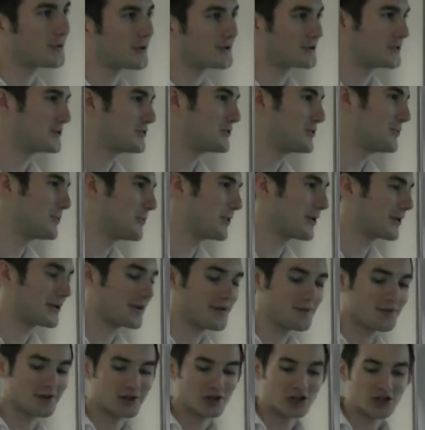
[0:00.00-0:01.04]
the question to, but I'll
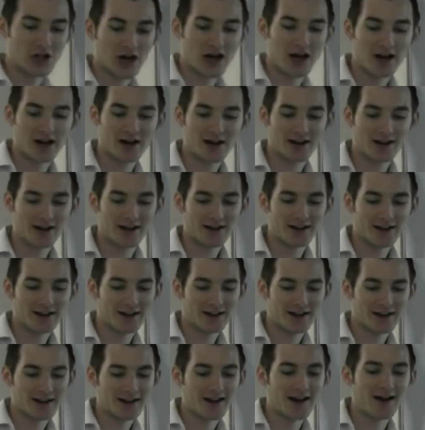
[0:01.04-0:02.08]
give it a shot.
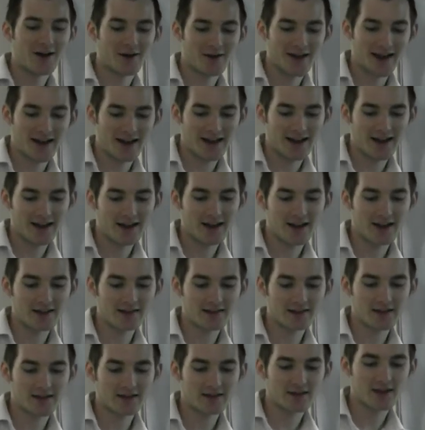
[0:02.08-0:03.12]
Okay,
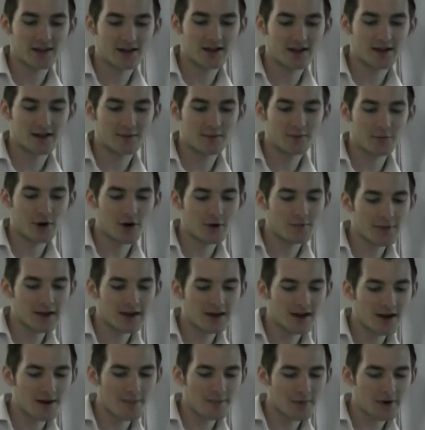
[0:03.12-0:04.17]
it says a uh,
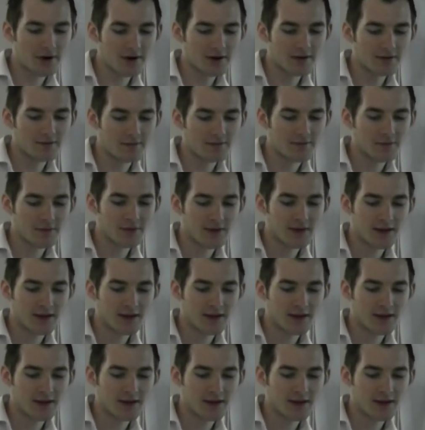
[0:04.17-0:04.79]
permit number.